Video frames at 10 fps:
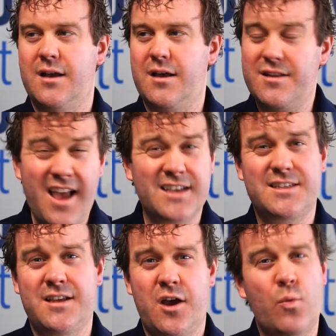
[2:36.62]

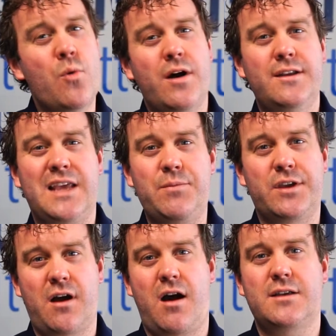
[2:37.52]
Next, we wanted to keep the
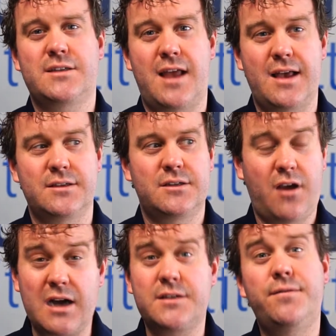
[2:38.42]
cost as
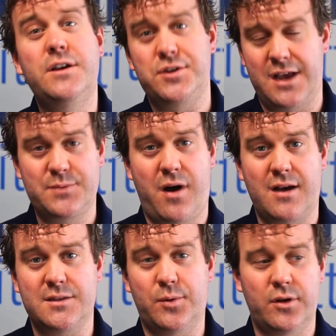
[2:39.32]
cost efficient as
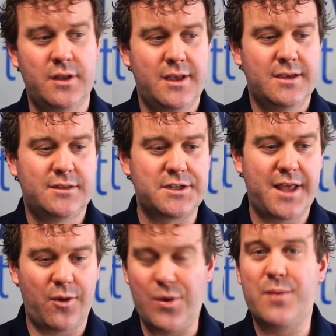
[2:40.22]
possible, such
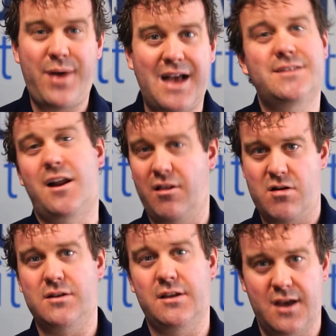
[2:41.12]
that we can pass that
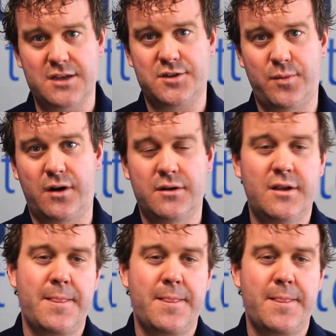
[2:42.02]
along to the customer.